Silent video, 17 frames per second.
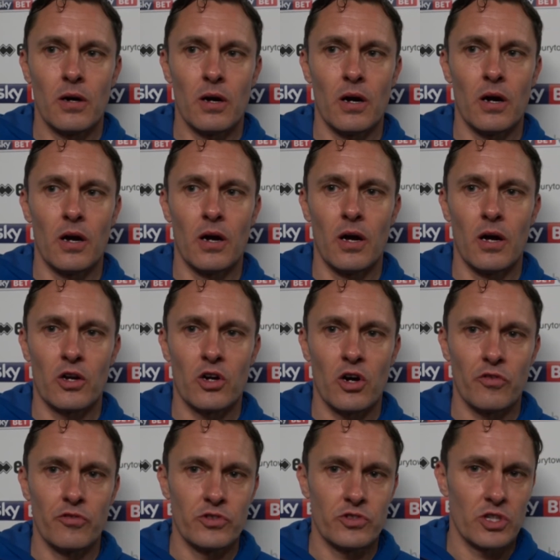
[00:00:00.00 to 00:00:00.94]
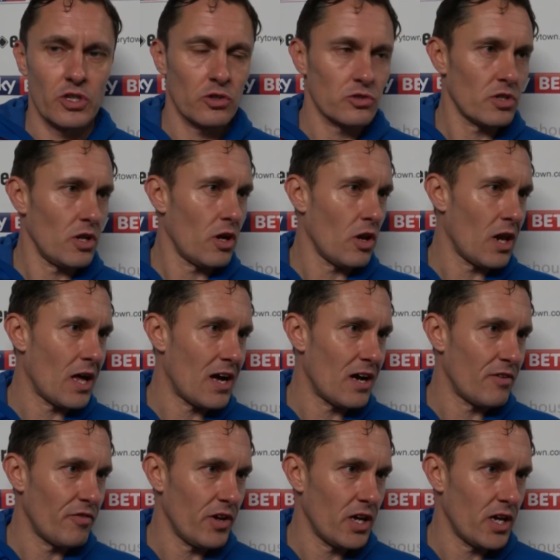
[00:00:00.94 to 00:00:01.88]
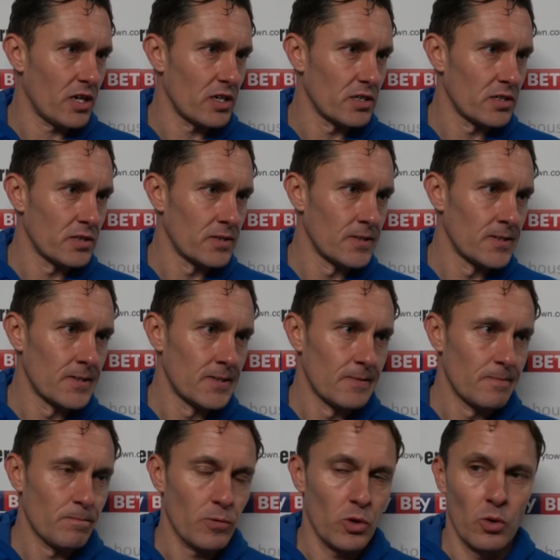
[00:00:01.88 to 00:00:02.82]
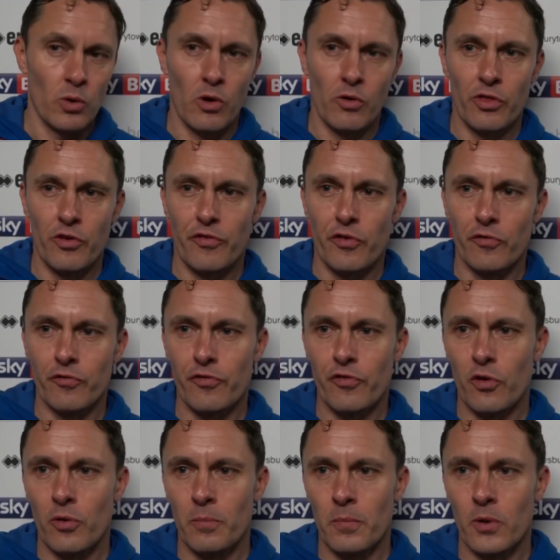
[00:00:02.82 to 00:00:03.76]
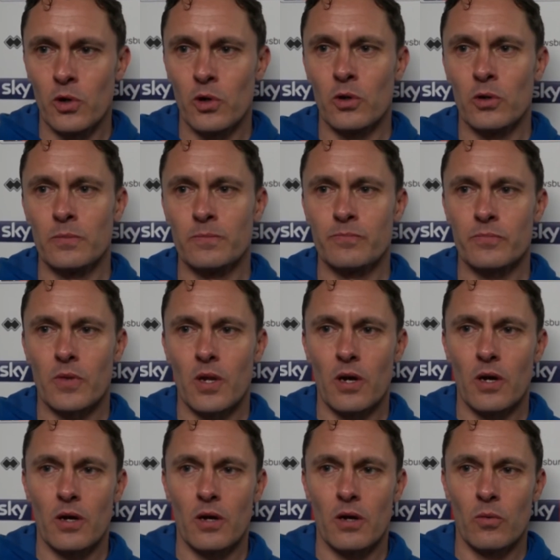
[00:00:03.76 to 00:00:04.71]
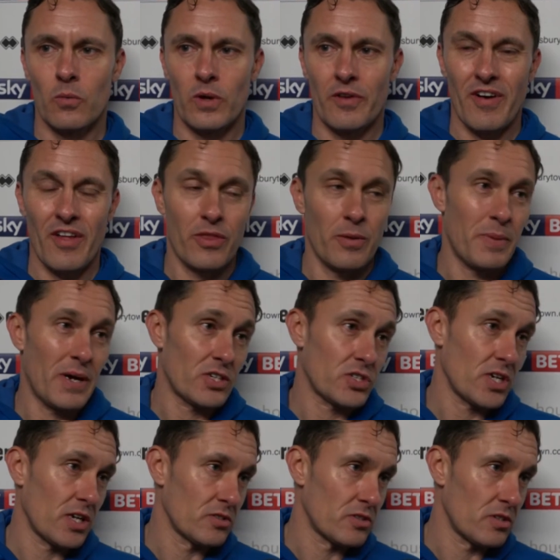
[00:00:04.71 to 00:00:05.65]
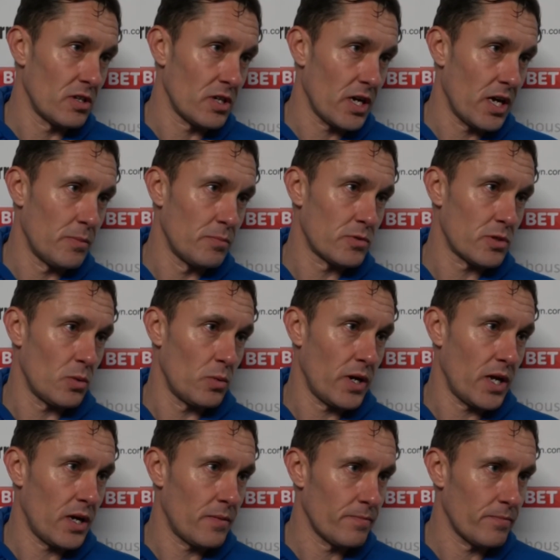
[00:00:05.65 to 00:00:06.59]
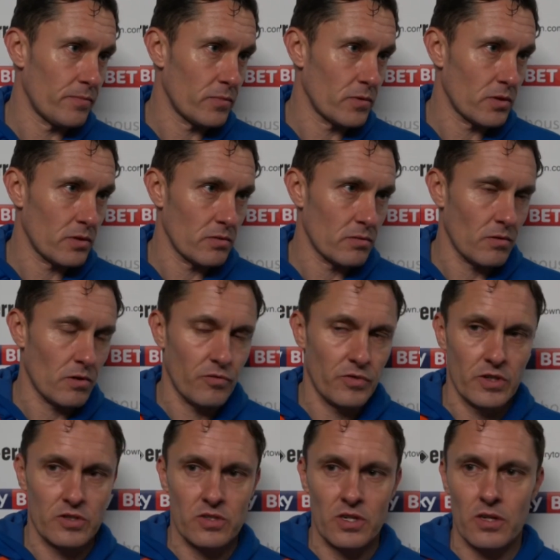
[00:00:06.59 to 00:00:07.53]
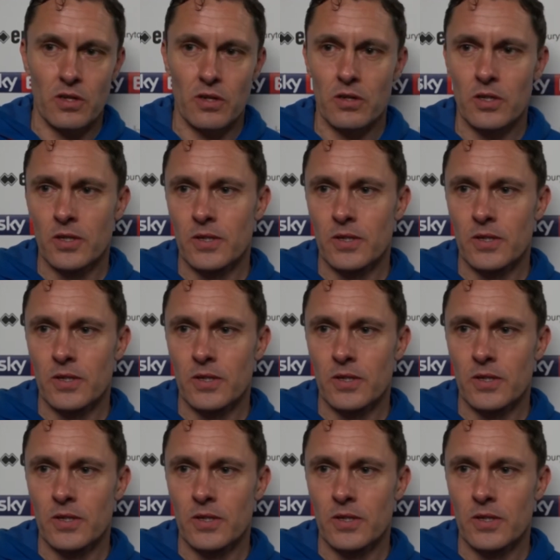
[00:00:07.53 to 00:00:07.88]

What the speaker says: Coventry looked a lot livelier. We were on the front foot more. We've had the best chance of the game to win it, obviously.